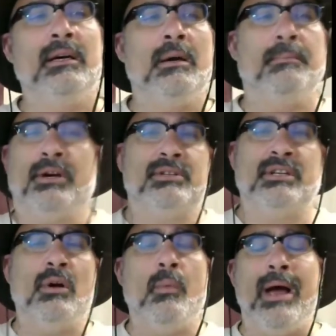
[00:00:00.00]
because there's
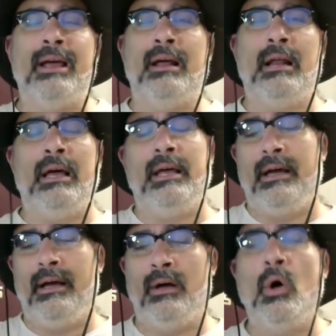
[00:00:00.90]
no way a
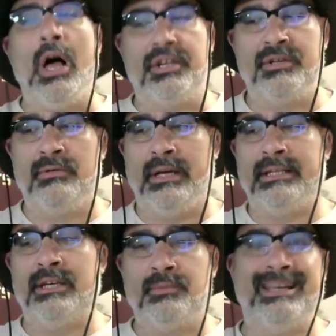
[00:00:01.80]
lawsuit like
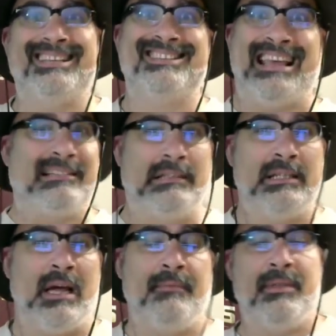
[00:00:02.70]
this would get settled in
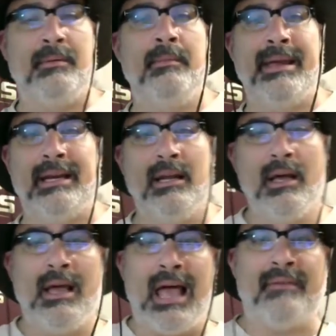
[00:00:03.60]
time for them to
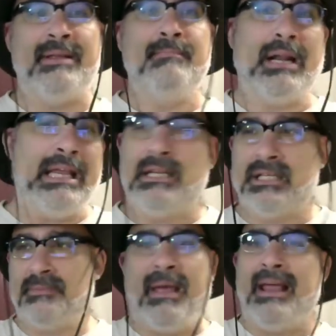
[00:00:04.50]
have any money to
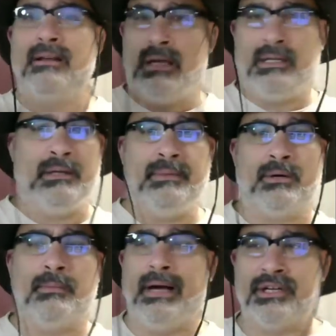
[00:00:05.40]
spend on the
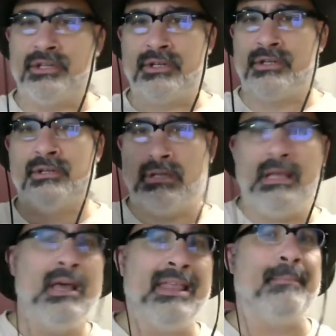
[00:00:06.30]
midterm elections, because
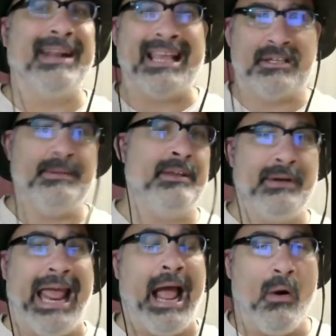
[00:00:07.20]
that money has to be there
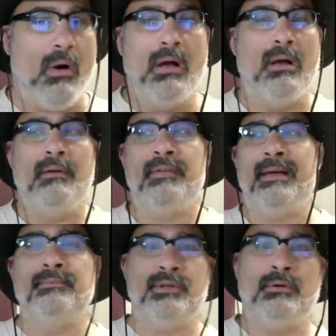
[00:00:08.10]
now for
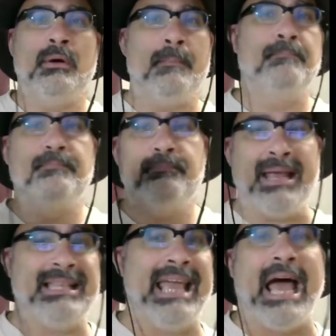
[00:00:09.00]
them to make
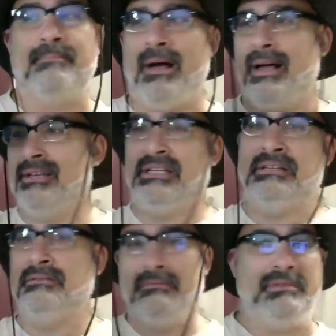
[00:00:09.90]
the ad buys
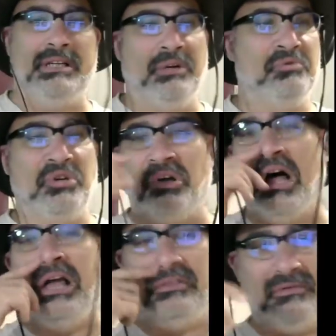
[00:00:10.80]
in
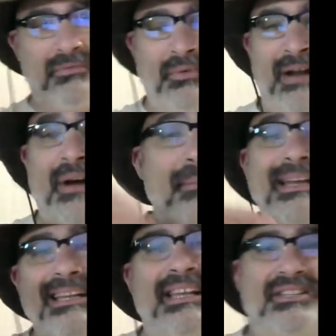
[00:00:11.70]
July through whatever. I mean,
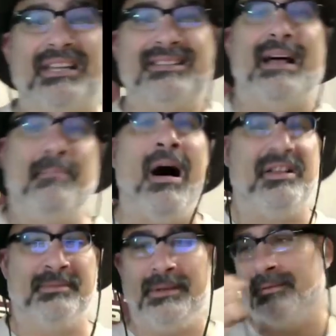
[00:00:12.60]
it's not possible.